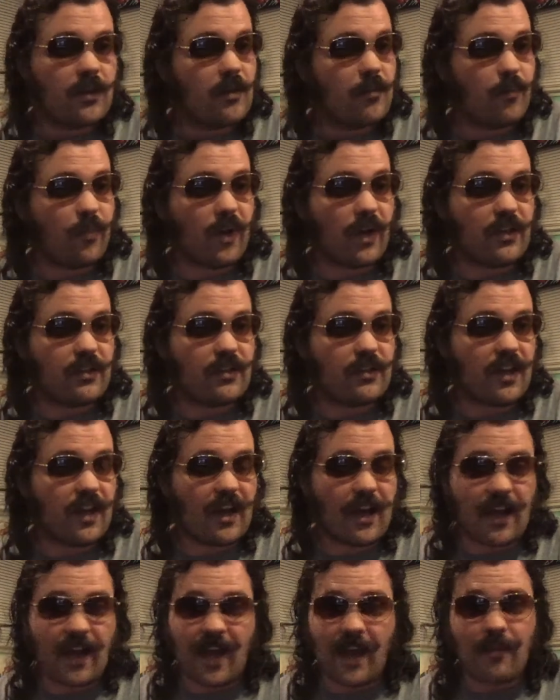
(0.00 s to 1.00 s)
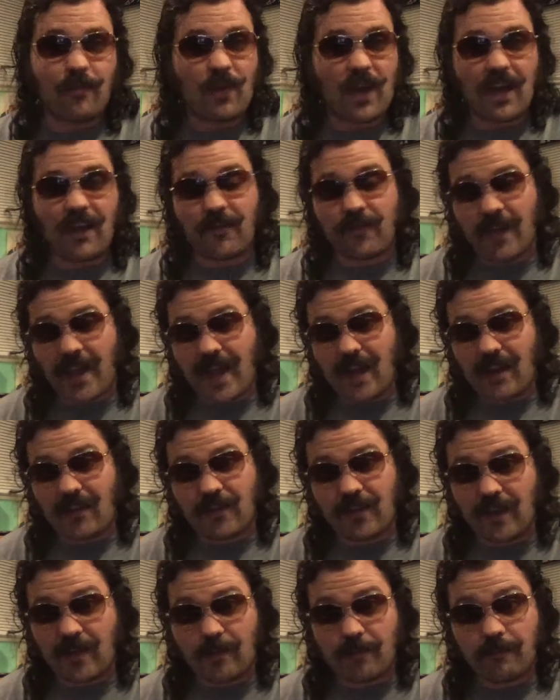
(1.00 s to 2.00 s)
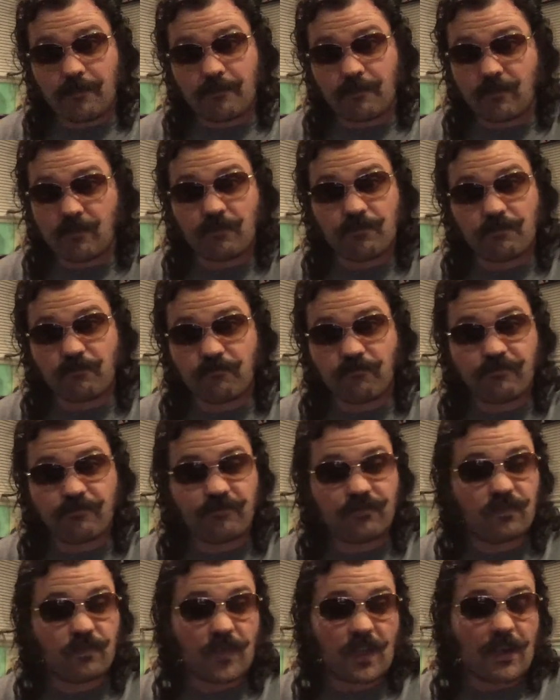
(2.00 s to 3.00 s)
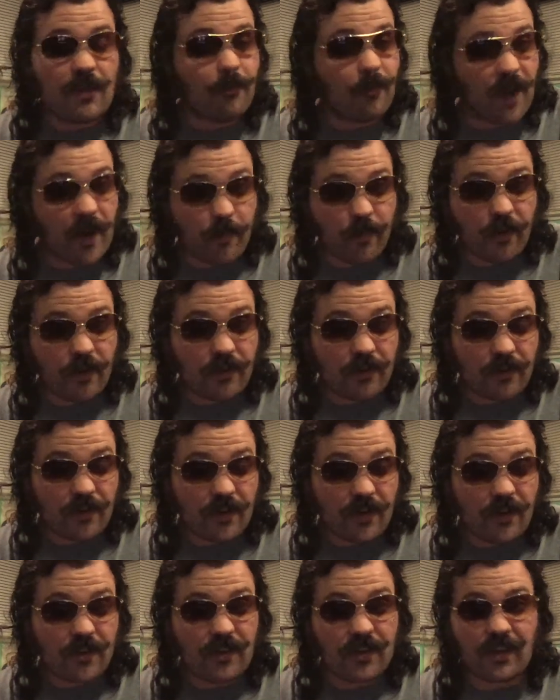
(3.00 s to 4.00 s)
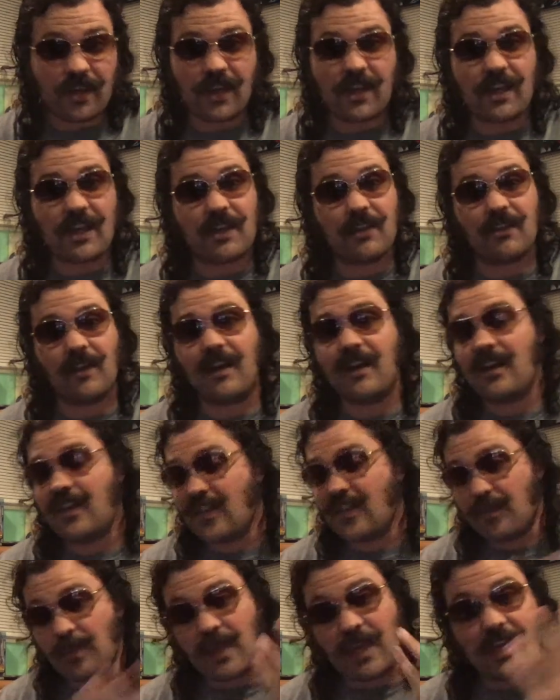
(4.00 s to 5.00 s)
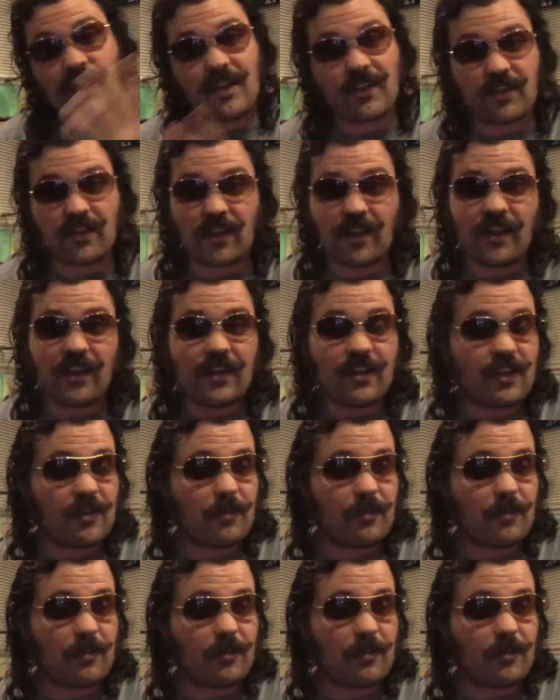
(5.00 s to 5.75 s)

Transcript: But uh, I'm not a fan of him. My brother is. He to me, uh, uh, he